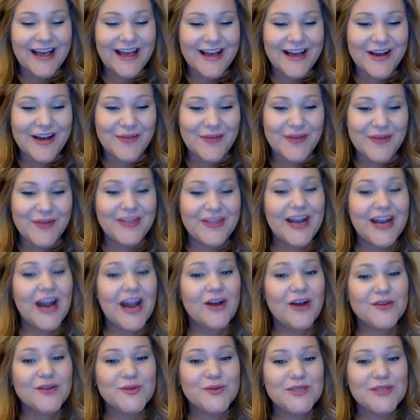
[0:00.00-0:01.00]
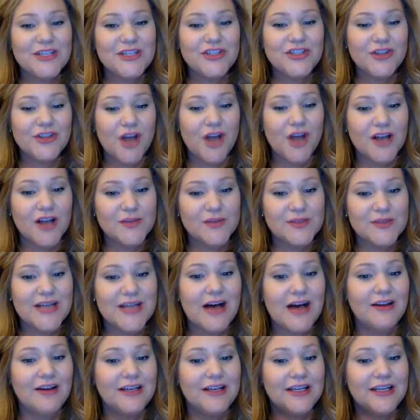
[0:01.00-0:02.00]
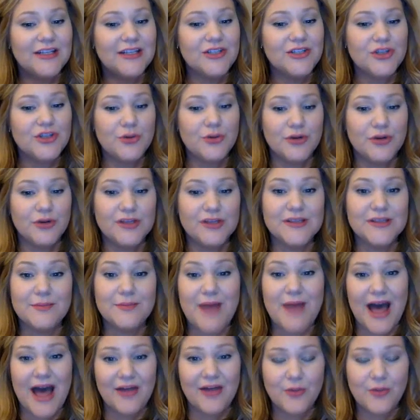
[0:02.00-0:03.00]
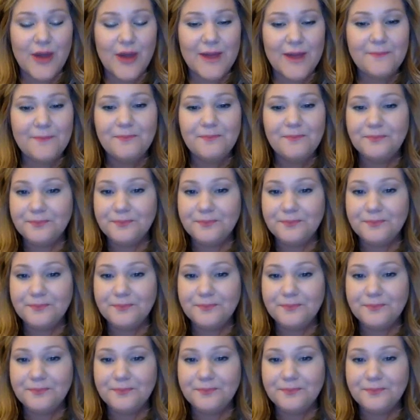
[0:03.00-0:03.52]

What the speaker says: And then I also teach in the hospitality and tourism pathway,